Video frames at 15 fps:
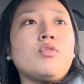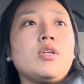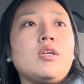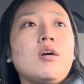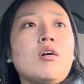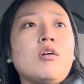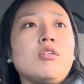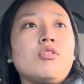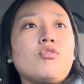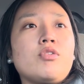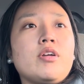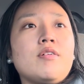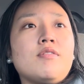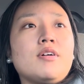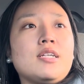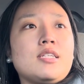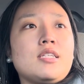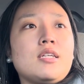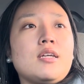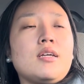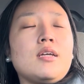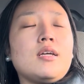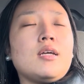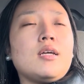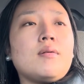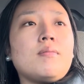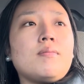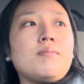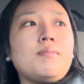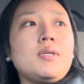we all three of us,
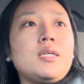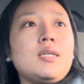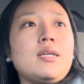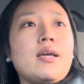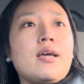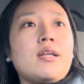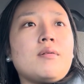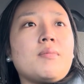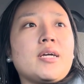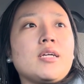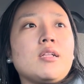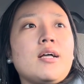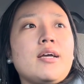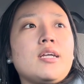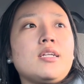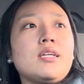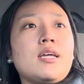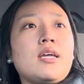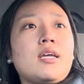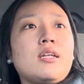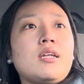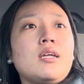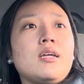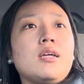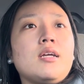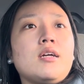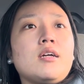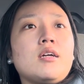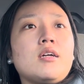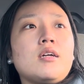me and my client and
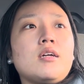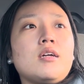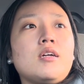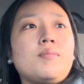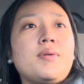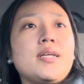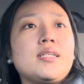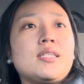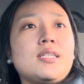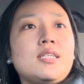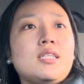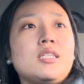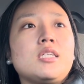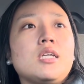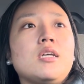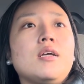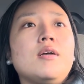her big sis,